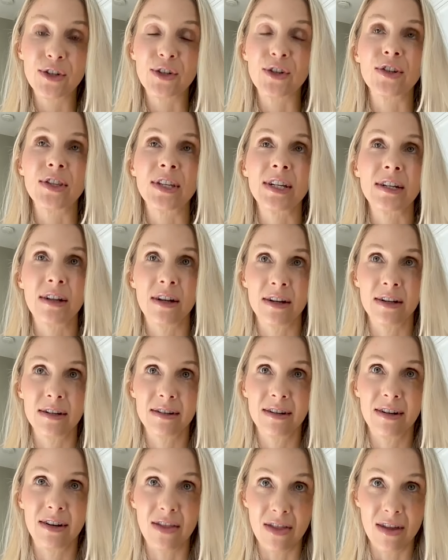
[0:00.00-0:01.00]
Certainly not
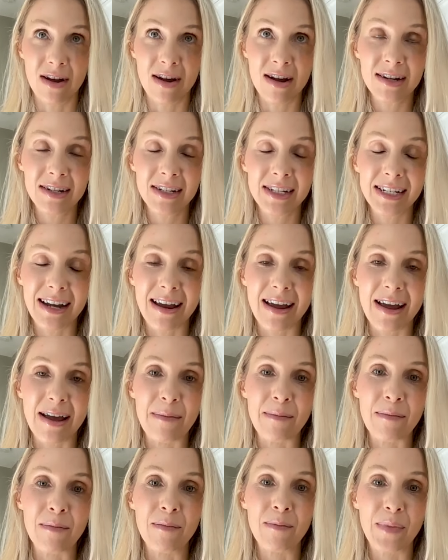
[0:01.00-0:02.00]
a lot,
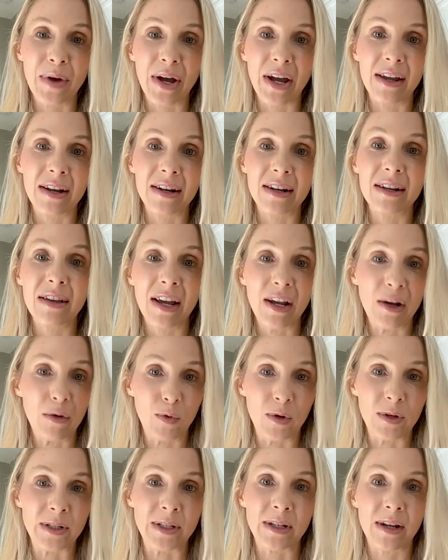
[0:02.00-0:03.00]
um, but it
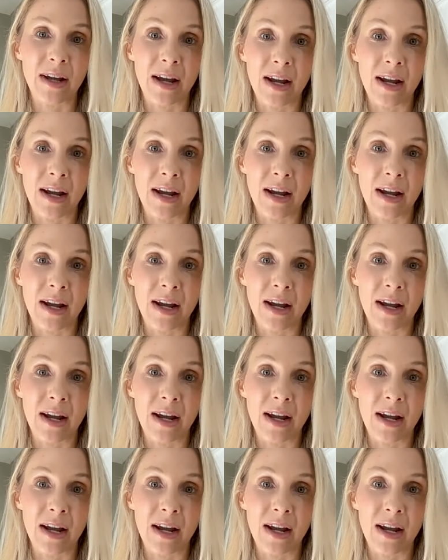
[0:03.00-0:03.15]
was.